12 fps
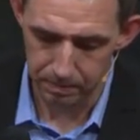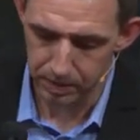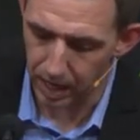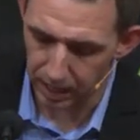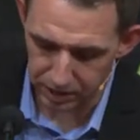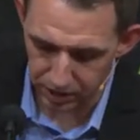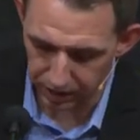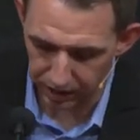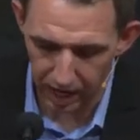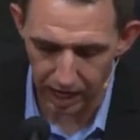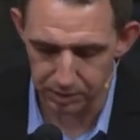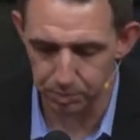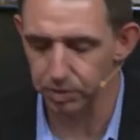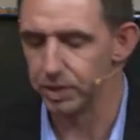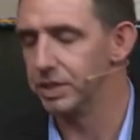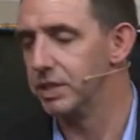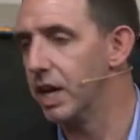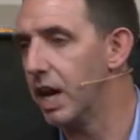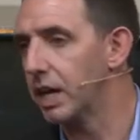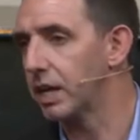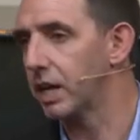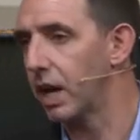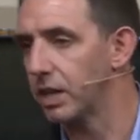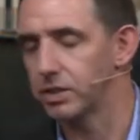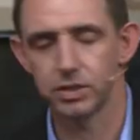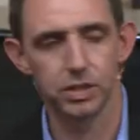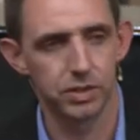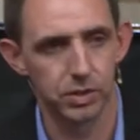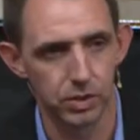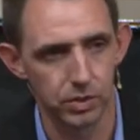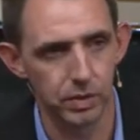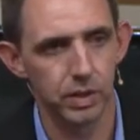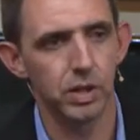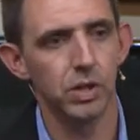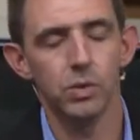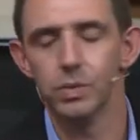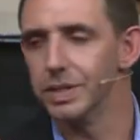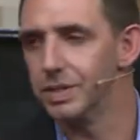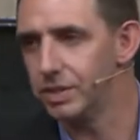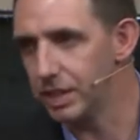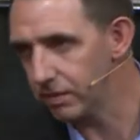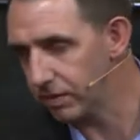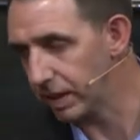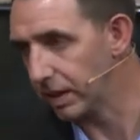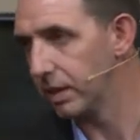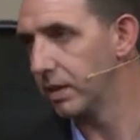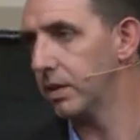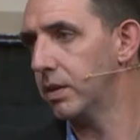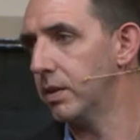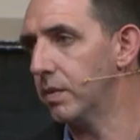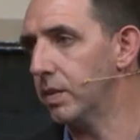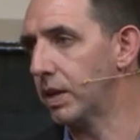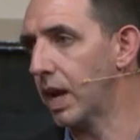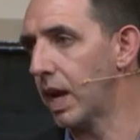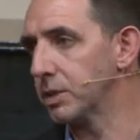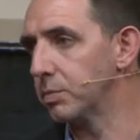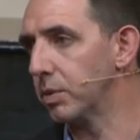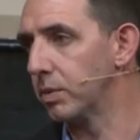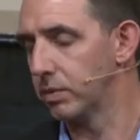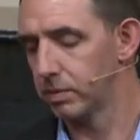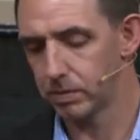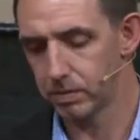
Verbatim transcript: Knowledge of the gospel does not constitute receiving the gospel.